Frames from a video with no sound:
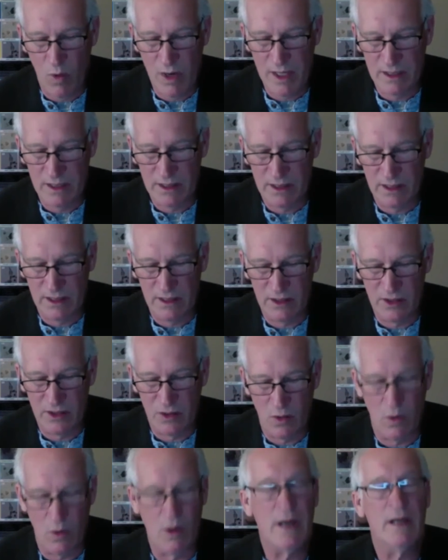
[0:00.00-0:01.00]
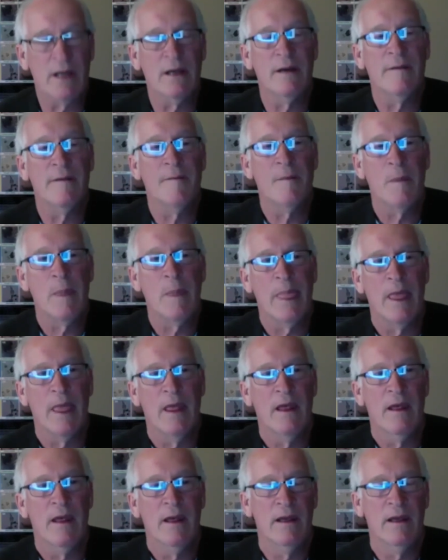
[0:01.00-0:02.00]
is historic
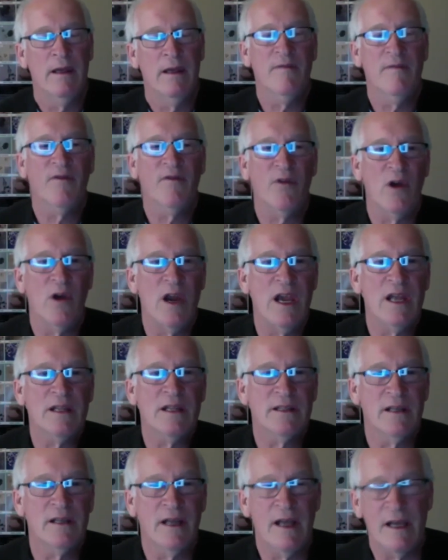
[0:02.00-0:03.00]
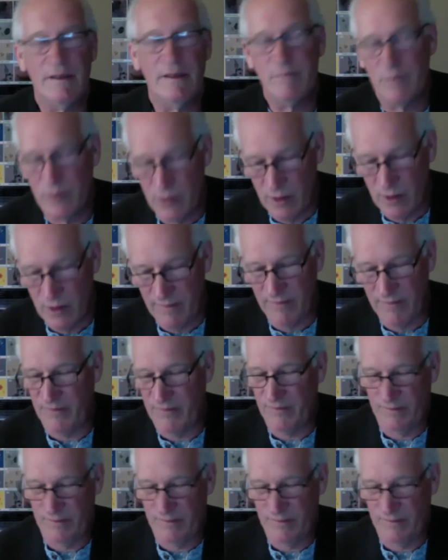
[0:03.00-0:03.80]
in France, and I should have